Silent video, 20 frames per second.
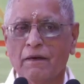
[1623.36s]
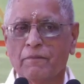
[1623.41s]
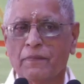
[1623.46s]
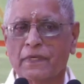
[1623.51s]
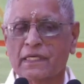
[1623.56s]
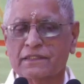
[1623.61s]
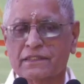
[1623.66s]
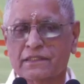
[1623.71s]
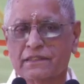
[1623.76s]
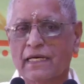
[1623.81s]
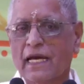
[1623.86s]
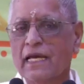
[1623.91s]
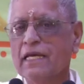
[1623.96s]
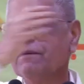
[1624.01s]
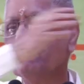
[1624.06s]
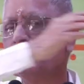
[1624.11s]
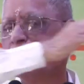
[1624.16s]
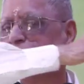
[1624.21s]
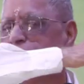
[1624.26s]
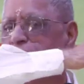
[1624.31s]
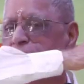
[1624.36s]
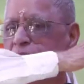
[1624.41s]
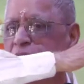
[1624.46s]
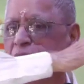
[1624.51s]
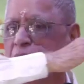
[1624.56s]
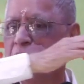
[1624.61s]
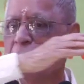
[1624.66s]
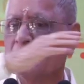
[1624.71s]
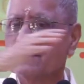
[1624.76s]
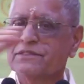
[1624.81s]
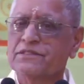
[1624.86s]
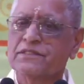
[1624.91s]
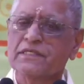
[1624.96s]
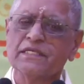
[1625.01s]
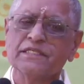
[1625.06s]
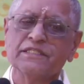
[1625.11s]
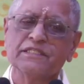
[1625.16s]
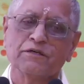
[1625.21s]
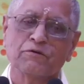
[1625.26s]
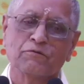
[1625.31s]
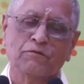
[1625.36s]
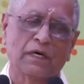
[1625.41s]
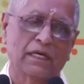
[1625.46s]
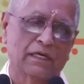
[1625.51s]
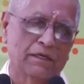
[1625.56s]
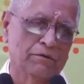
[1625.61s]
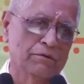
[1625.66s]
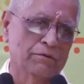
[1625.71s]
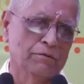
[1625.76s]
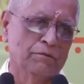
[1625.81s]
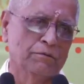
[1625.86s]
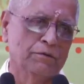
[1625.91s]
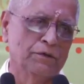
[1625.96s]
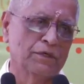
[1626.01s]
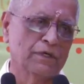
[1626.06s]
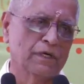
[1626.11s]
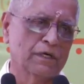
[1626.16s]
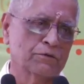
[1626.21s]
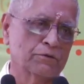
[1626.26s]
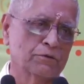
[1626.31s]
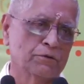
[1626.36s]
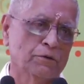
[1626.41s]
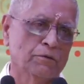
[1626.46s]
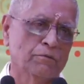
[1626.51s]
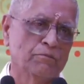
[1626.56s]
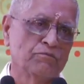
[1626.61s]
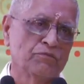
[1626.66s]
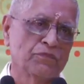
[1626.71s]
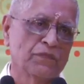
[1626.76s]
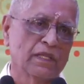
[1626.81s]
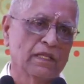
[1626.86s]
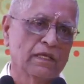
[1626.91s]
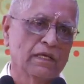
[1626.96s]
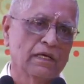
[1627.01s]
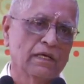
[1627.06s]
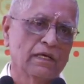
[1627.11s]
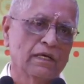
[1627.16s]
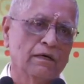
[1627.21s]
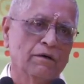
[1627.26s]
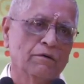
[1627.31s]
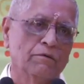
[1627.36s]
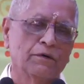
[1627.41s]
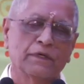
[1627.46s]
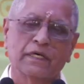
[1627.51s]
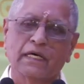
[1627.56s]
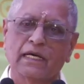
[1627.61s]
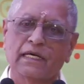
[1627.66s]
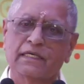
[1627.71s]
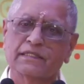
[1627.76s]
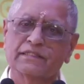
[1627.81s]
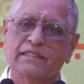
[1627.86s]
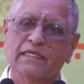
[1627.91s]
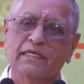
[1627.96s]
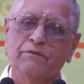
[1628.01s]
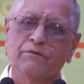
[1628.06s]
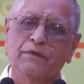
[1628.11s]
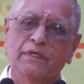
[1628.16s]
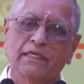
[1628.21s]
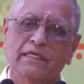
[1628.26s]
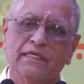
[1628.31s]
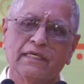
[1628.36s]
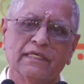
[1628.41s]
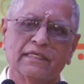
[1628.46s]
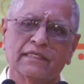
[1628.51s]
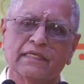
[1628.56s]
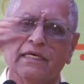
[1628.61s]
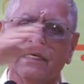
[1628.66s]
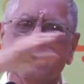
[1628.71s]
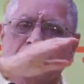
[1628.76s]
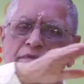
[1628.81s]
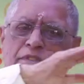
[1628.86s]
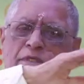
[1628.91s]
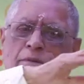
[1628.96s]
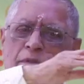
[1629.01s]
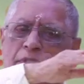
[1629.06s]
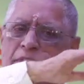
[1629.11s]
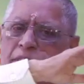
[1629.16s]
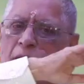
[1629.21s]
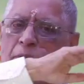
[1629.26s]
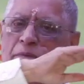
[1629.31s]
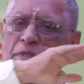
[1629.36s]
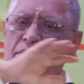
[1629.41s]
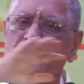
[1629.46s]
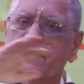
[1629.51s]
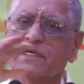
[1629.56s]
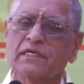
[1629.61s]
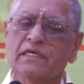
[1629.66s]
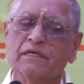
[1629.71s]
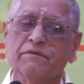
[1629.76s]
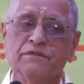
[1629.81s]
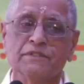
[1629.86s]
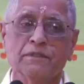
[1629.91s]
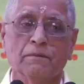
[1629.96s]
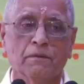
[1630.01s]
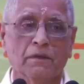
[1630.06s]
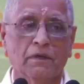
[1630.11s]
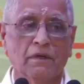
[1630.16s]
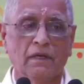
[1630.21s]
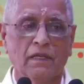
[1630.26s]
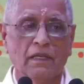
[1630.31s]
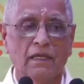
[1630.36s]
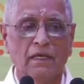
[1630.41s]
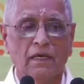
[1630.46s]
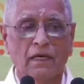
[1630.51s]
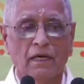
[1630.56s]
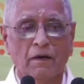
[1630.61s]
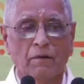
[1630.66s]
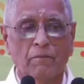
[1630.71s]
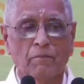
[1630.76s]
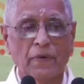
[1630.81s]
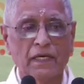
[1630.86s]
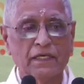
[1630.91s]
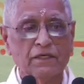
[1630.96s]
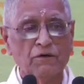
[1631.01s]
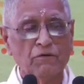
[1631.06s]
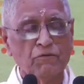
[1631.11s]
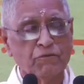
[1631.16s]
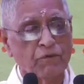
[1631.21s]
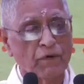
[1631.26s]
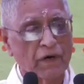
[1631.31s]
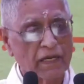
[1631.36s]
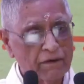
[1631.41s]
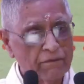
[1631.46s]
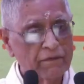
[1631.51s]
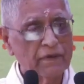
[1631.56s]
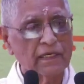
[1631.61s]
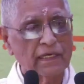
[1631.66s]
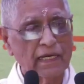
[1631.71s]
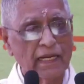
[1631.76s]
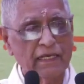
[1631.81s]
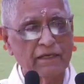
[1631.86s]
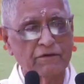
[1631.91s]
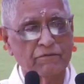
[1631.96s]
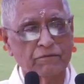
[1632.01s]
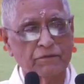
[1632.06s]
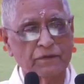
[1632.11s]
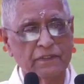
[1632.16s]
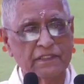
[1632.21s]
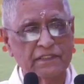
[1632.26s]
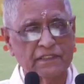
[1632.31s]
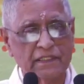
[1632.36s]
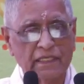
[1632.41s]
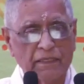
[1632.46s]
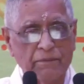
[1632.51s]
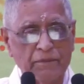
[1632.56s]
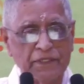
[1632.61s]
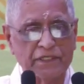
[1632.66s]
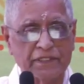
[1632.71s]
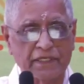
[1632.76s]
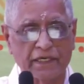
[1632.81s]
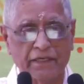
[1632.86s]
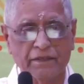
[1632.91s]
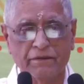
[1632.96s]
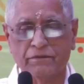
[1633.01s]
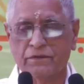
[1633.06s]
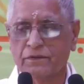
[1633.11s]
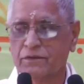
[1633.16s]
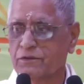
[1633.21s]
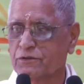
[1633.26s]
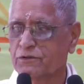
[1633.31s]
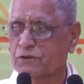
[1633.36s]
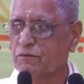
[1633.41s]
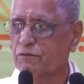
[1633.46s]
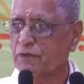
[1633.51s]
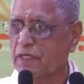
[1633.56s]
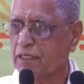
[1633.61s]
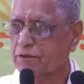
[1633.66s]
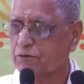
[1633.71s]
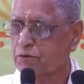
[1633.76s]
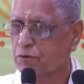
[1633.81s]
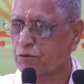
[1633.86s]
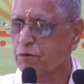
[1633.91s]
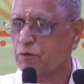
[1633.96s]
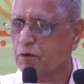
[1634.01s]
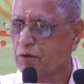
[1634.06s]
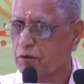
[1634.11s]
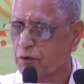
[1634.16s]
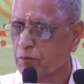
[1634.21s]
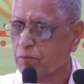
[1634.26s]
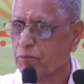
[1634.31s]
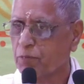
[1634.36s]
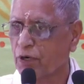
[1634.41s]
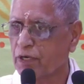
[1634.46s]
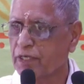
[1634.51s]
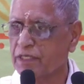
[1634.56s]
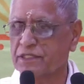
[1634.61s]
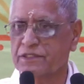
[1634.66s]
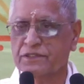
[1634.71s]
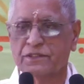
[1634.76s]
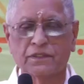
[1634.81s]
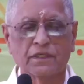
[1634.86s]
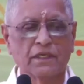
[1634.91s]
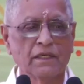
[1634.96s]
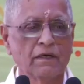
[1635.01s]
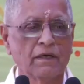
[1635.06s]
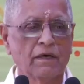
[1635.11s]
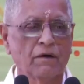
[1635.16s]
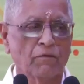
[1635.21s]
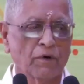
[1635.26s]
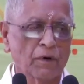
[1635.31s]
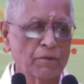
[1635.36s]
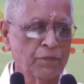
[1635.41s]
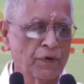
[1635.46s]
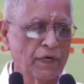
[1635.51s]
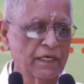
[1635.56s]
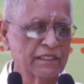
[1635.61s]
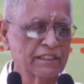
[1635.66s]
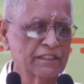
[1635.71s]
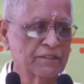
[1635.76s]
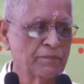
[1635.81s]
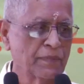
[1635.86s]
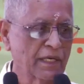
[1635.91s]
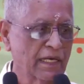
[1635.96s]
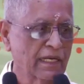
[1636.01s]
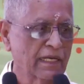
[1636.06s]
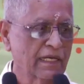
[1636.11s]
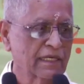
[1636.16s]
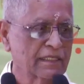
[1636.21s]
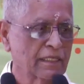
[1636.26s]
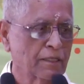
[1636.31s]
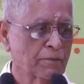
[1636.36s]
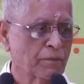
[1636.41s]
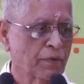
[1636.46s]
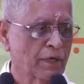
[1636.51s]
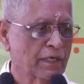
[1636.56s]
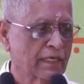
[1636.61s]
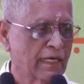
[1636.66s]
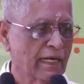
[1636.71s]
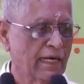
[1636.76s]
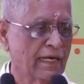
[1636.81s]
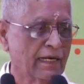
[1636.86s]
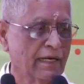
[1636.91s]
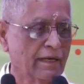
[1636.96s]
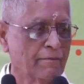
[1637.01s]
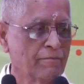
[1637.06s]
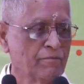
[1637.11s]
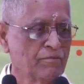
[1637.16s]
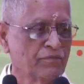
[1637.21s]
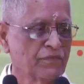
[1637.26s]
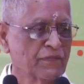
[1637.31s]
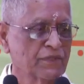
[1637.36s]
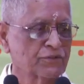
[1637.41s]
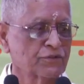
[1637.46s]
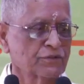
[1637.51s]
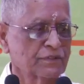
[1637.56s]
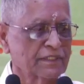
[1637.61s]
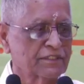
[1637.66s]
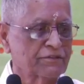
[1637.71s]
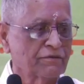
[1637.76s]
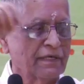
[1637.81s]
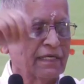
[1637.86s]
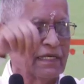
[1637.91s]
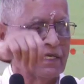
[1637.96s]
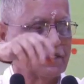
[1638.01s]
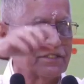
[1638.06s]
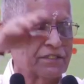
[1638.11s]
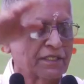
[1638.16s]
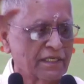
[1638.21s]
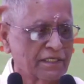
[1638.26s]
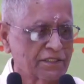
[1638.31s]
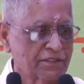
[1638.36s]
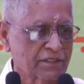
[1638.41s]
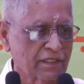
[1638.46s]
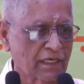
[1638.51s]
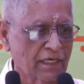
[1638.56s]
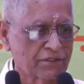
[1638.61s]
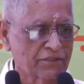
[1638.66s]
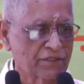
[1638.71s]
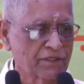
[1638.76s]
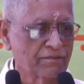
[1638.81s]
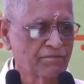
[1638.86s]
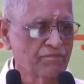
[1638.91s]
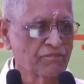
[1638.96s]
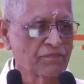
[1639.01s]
Because time is a stretching one. We do not know. We cannot say it is divisible. Time is not divisible. But for our life it is limited. So we have 2 points. One point is beginning and the other point end. So that's where history starts.